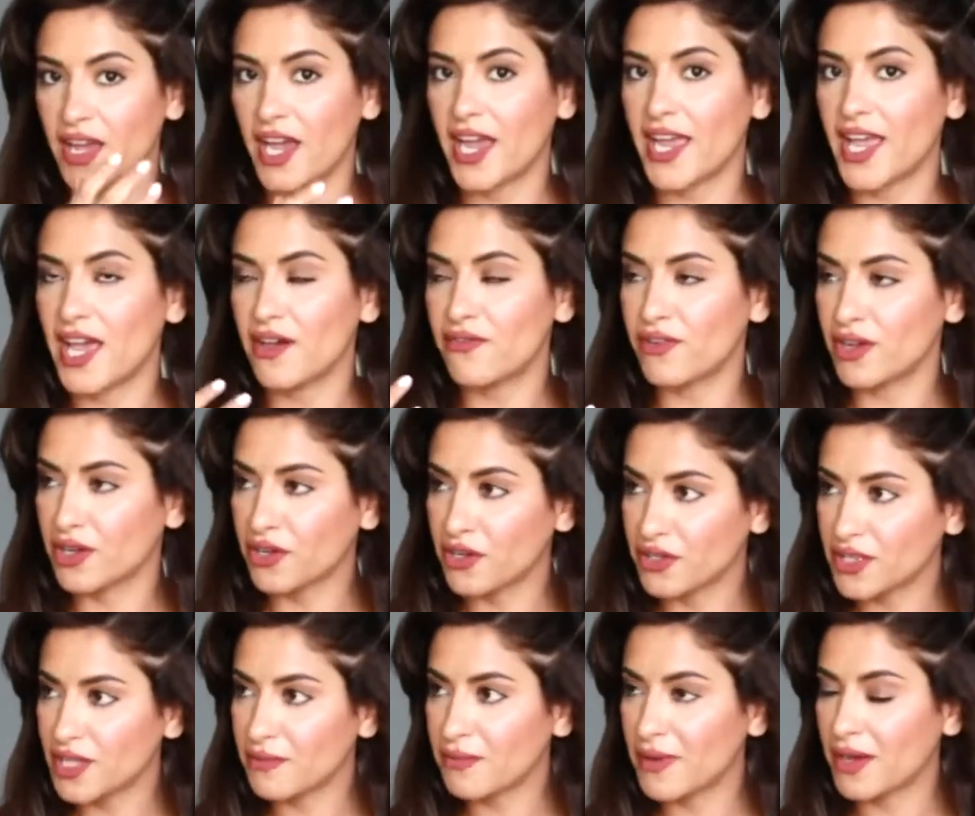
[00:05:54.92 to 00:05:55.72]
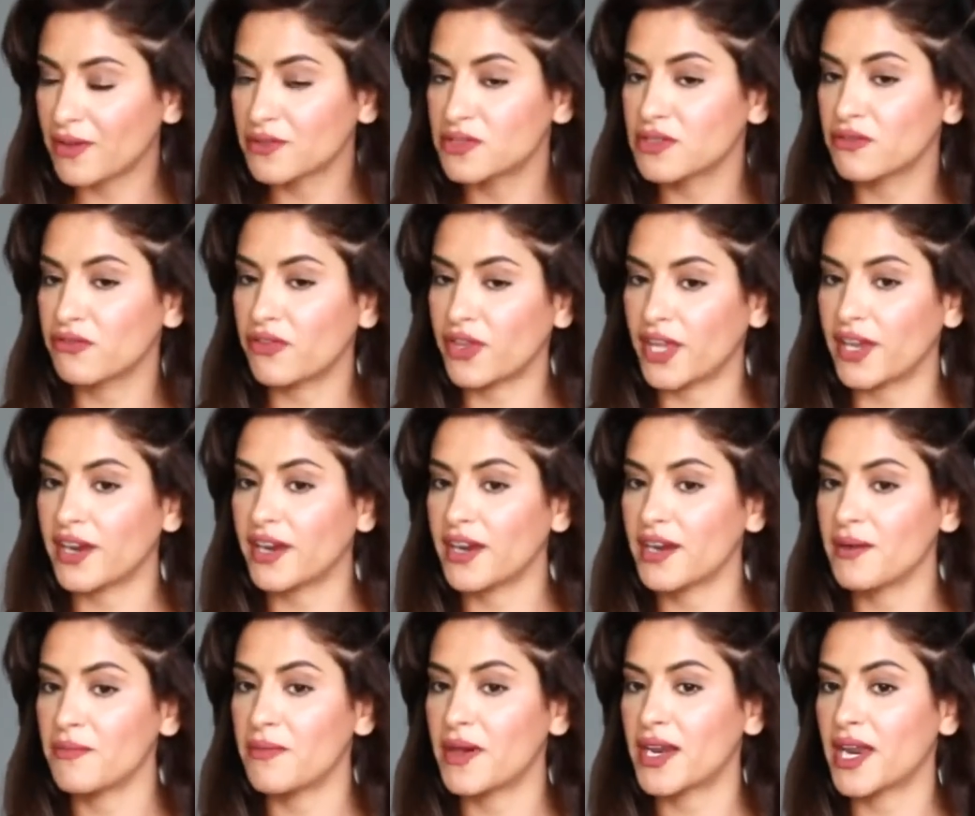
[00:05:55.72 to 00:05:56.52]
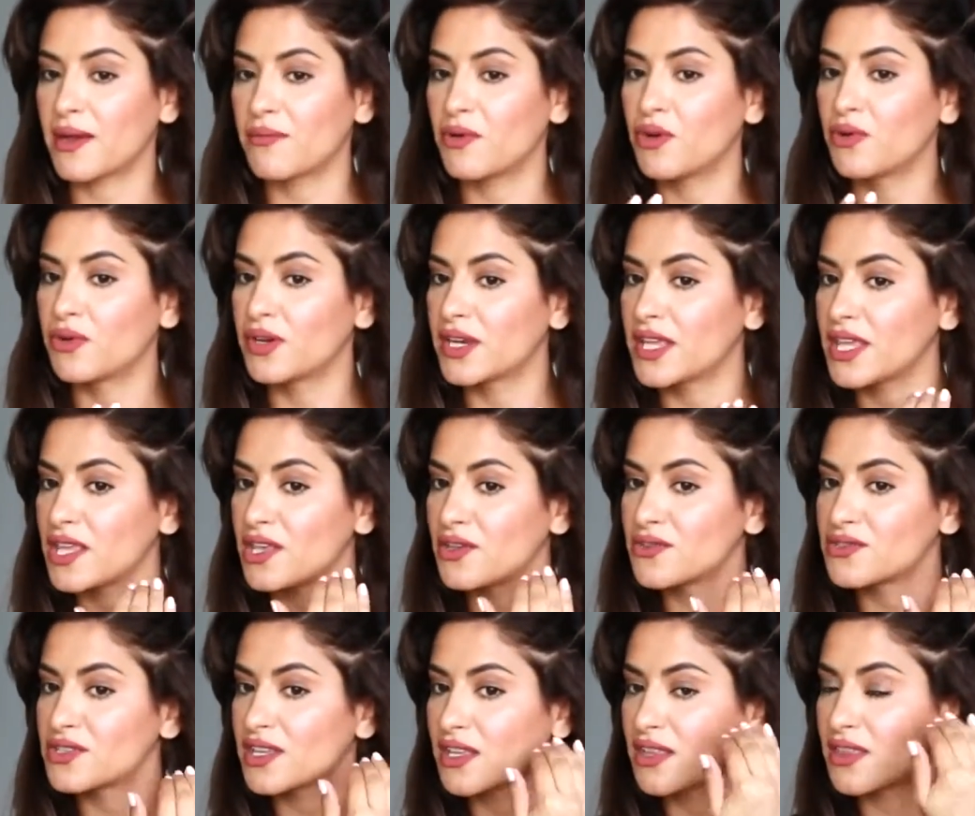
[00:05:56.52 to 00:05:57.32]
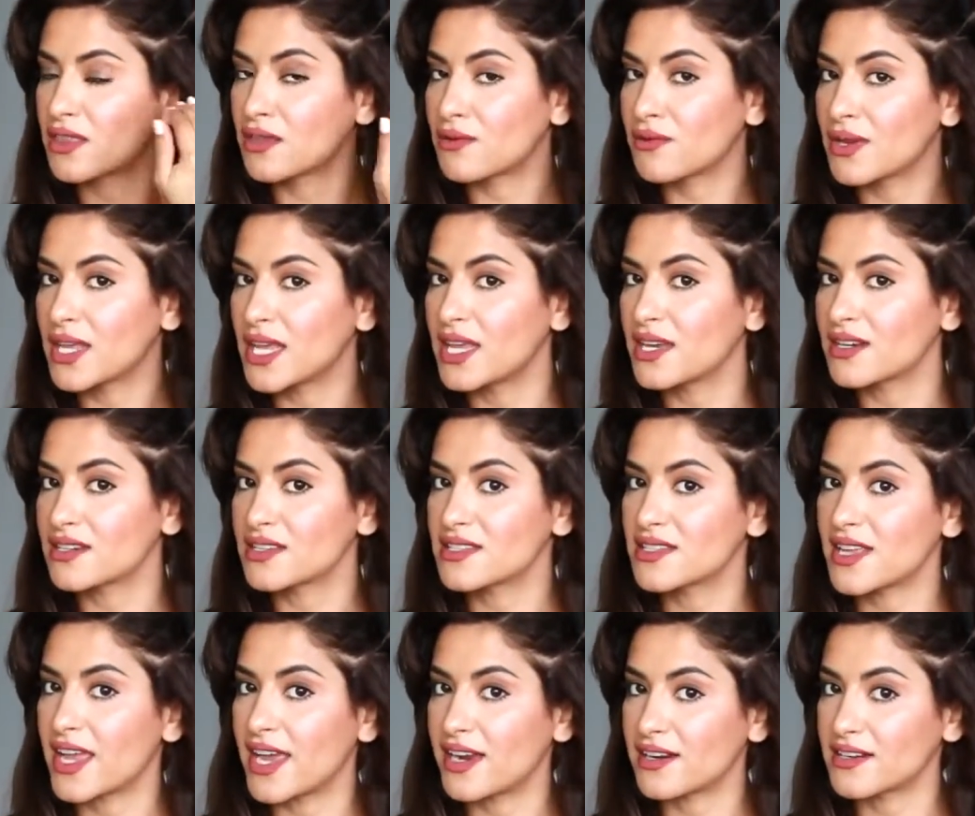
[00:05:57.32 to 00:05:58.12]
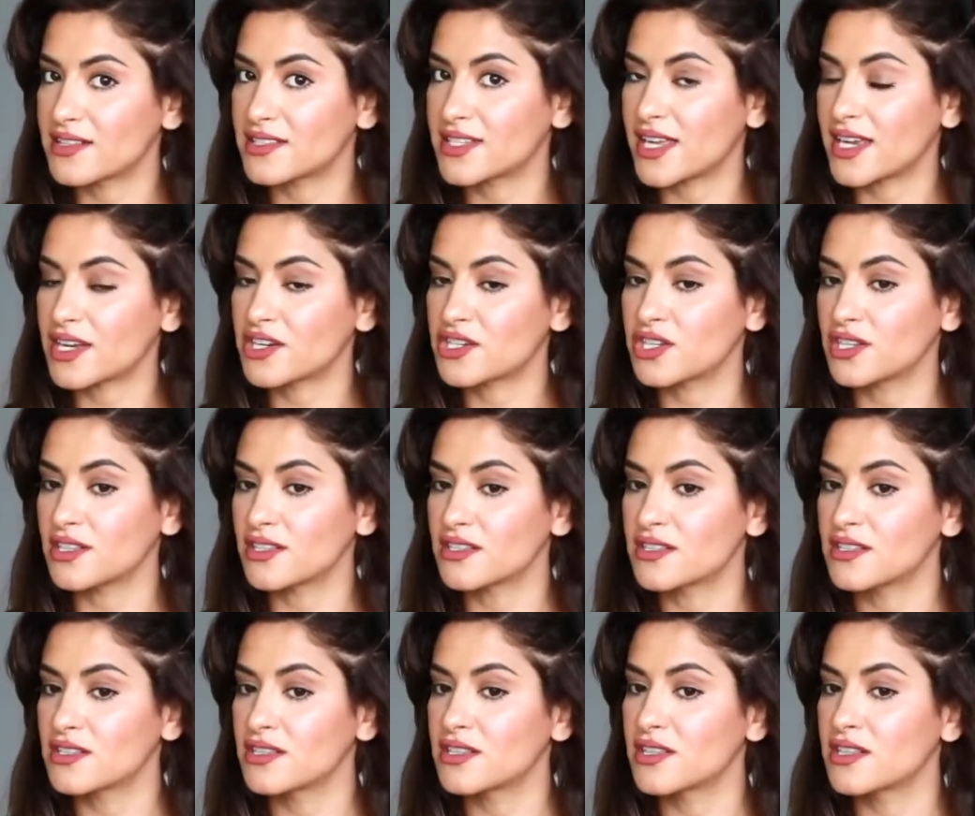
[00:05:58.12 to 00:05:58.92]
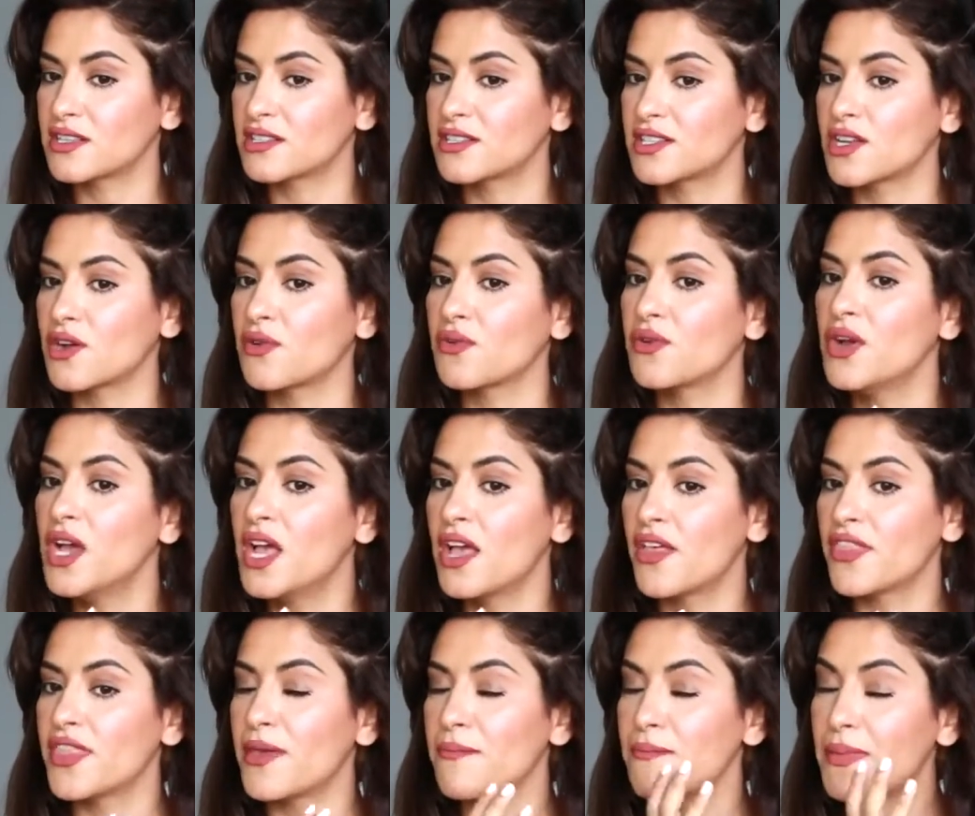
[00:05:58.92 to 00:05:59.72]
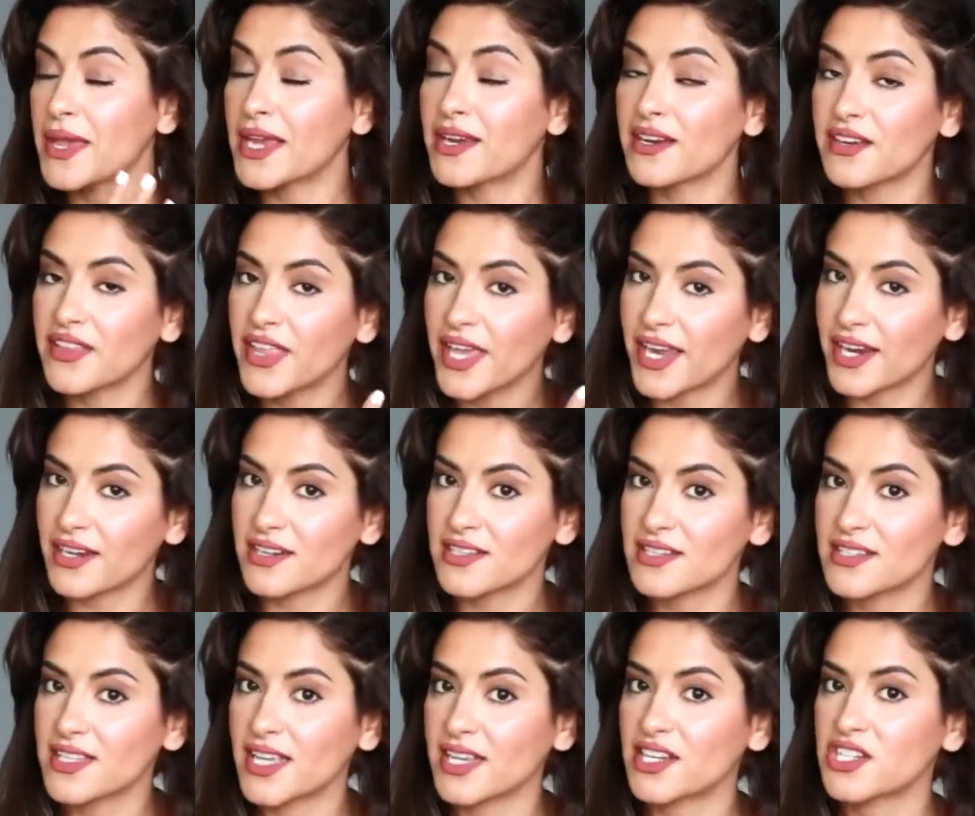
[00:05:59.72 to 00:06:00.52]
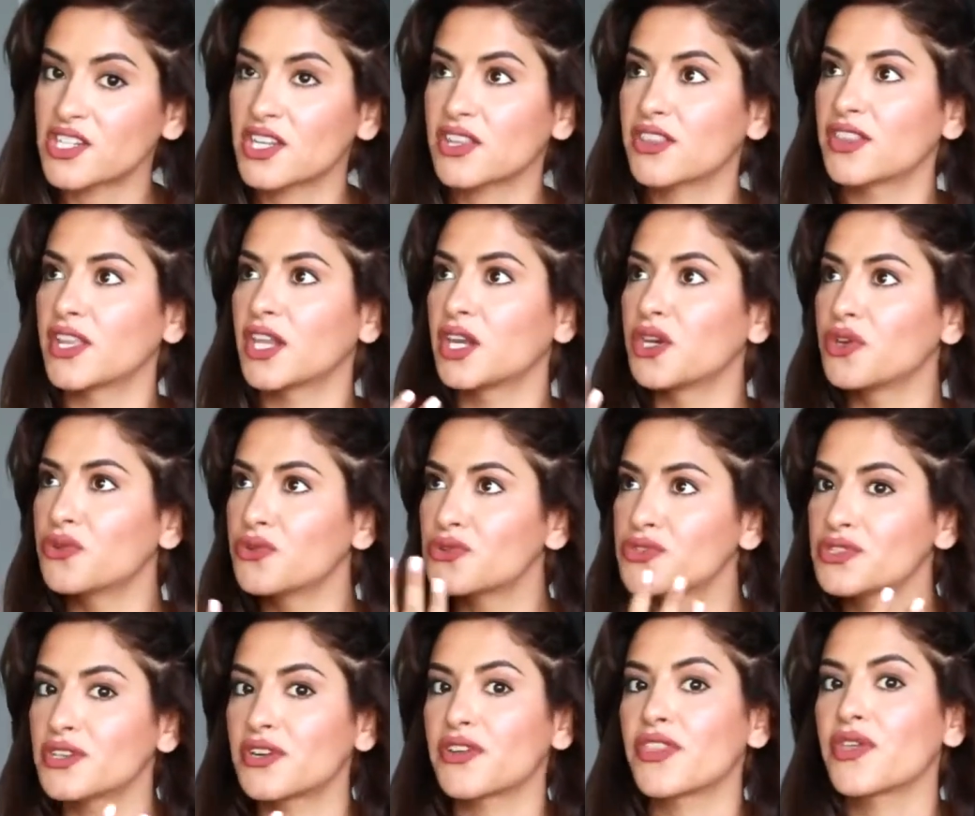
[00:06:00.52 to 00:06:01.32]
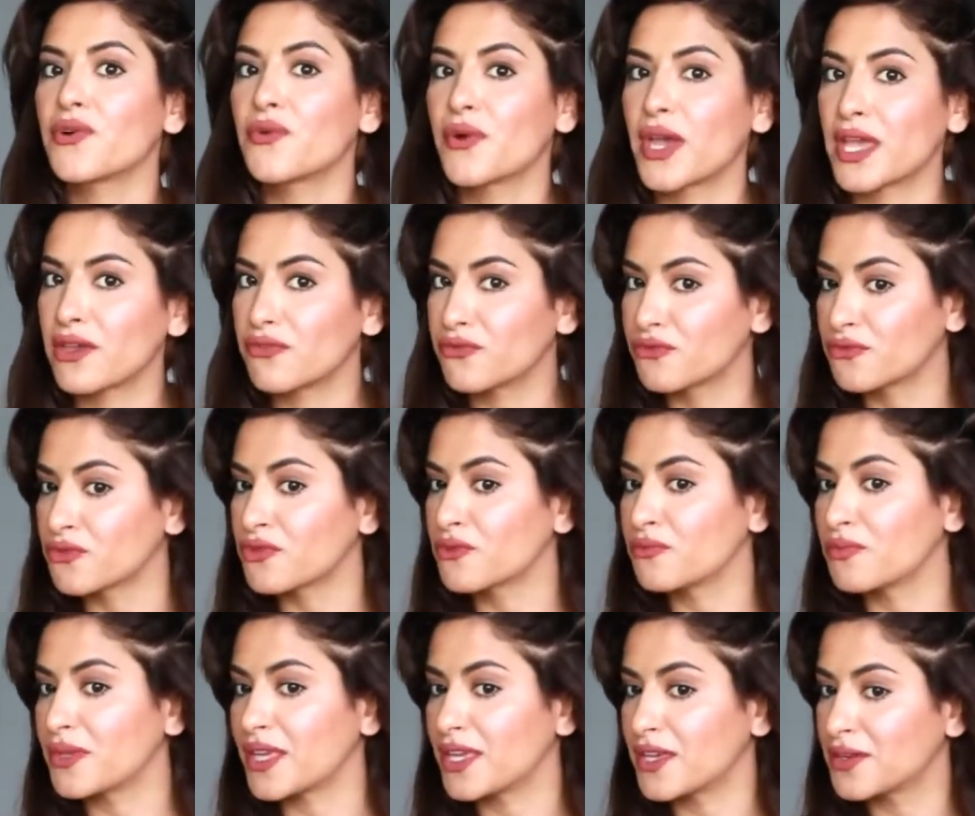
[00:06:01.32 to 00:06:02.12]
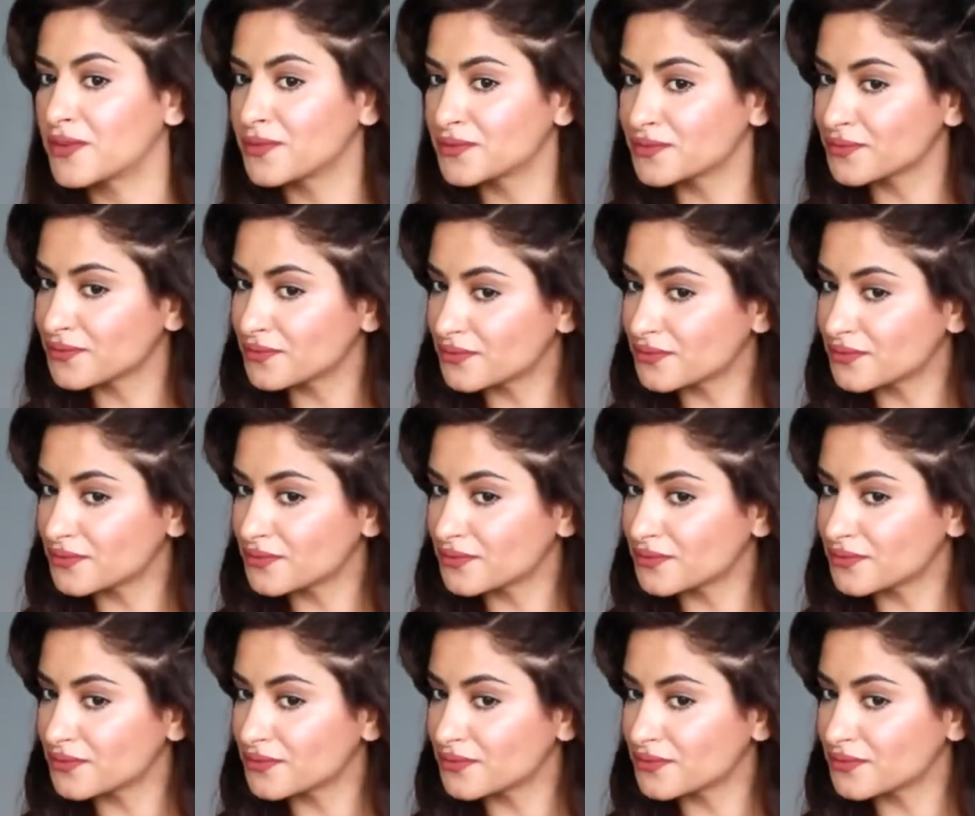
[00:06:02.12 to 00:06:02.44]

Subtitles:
I have a good amount of hair, but I'm only using 3 hair sections. So the bigger the hair section, the looser the wave will be.